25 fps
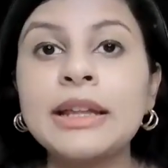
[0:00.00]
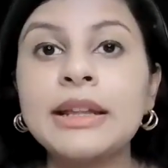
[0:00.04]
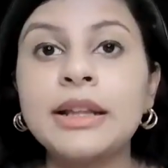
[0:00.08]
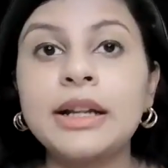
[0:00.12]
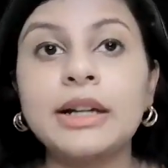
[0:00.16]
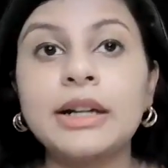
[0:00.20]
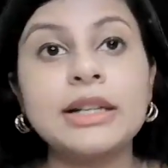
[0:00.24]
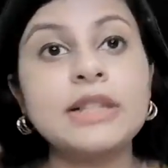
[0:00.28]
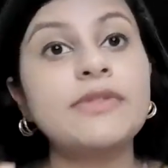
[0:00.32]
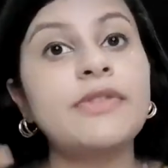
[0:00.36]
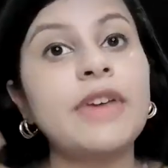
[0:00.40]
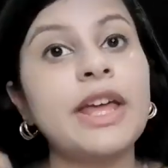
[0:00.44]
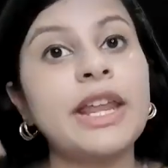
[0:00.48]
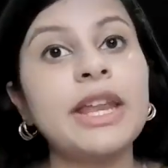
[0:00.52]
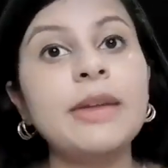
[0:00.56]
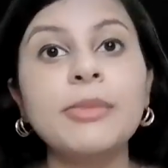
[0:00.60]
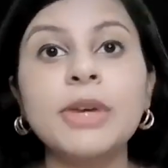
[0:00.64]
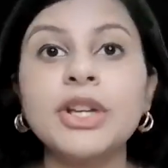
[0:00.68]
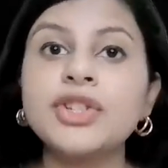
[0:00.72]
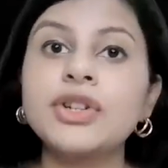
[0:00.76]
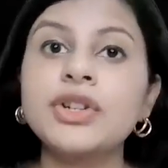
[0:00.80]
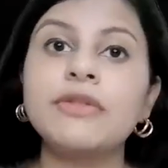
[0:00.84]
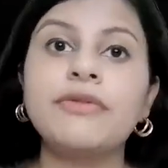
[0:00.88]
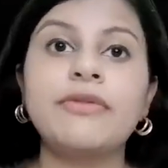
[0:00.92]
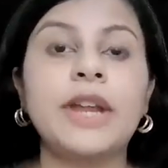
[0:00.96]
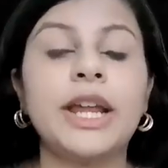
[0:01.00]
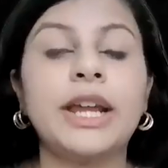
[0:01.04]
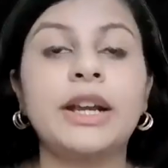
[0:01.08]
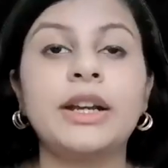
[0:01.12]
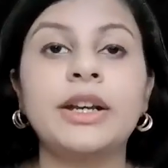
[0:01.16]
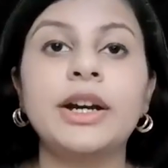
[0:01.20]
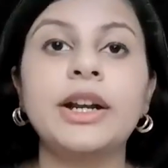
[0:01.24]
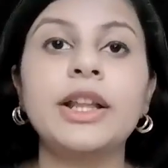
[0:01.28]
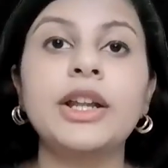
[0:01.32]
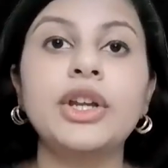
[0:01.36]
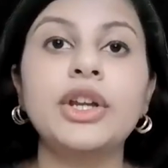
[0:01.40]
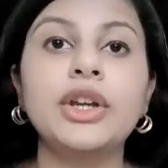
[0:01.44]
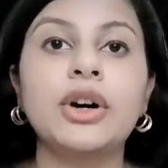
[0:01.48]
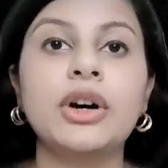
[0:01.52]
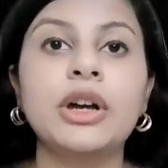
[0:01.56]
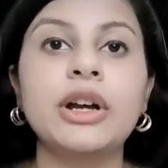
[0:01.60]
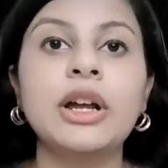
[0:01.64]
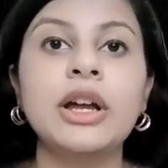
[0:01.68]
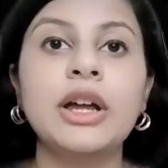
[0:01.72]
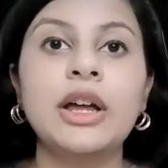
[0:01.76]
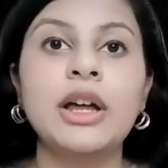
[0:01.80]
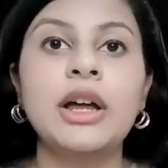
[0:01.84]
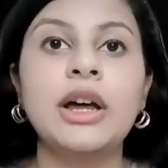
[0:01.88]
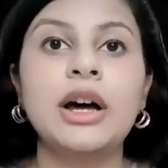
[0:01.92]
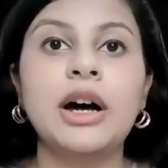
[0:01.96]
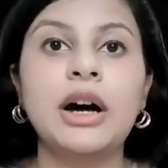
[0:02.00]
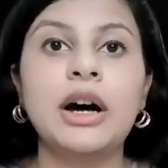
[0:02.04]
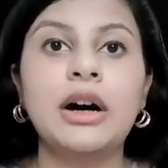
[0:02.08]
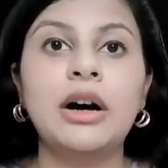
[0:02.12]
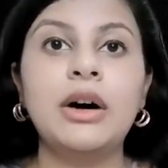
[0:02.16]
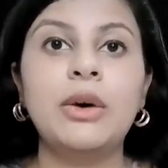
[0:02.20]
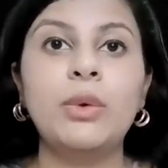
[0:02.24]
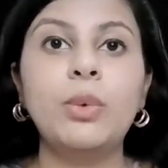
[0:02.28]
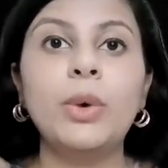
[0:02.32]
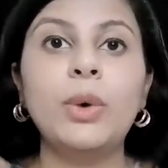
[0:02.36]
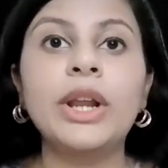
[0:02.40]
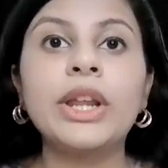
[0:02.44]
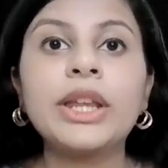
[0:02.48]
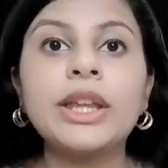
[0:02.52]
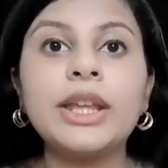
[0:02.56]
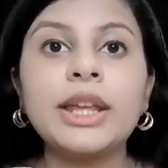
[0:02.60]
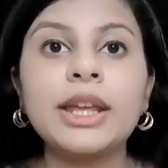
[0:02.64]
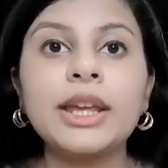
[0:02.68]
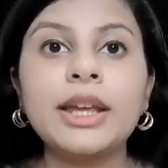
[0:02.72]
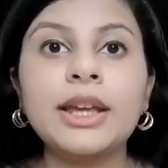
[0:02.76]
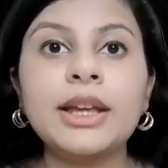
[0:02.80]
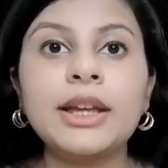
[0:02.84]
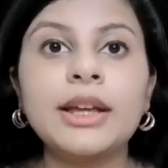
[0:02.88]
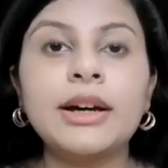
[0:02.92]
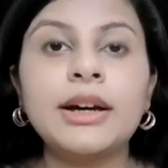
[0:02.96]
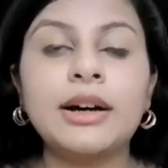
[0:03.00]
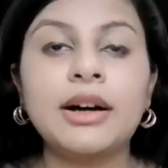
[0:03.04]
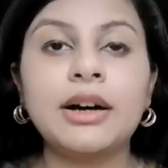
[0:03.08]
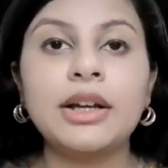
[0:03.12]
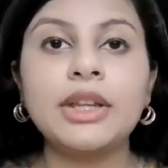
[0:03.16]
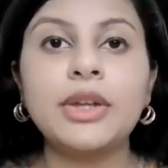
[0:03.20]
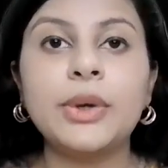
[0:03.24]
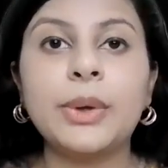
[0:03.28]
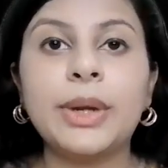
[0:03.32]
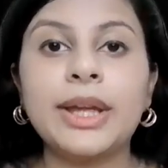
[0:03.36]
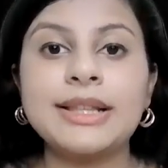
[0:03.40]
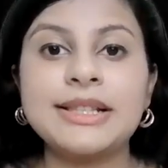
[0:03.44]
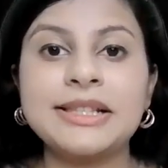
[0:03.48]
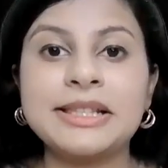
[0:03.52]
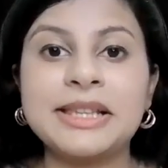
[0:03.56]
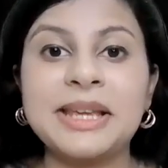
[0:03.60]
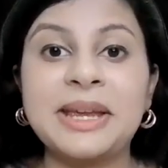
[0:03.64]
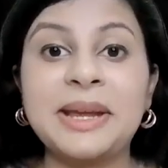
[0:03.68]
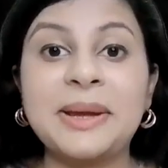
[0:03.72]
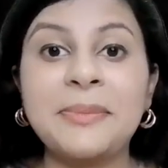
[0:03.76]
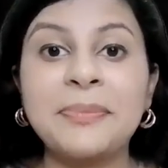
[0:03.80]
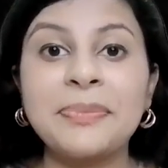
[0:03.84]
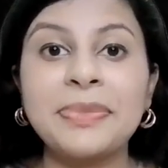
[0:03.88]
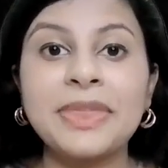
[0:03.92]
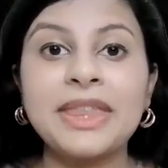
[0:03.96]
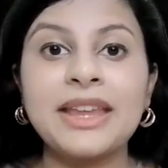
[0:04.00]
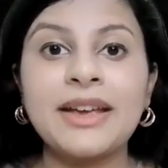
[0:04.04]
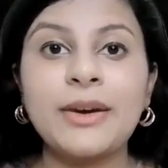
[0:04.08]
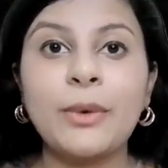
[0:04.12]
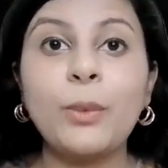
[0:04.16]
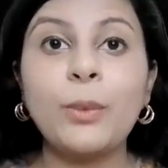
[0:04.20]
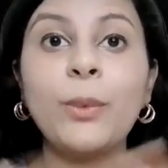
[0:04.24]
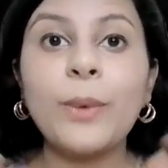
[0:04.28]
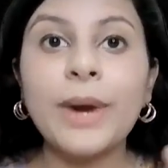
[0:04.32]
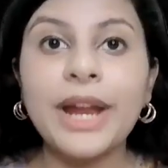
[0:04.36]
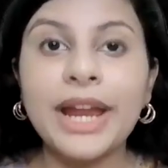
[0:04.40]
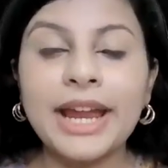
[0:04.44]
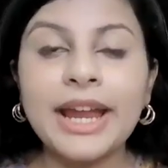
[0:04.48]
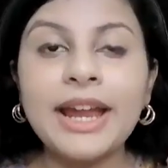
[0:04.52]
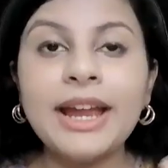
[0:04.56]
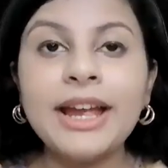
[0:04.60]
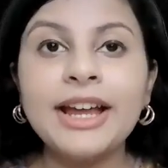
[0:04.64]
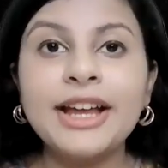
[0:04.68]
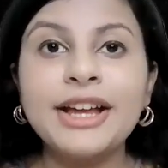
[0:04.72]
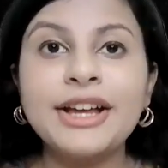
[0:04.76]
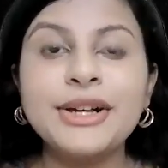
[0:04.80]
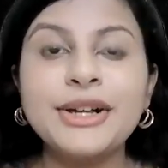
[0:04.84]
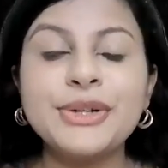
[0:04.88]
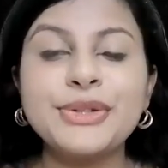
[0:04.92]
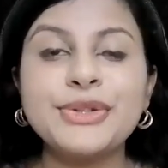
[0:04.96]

That is very much reflected in your working, you can say, way.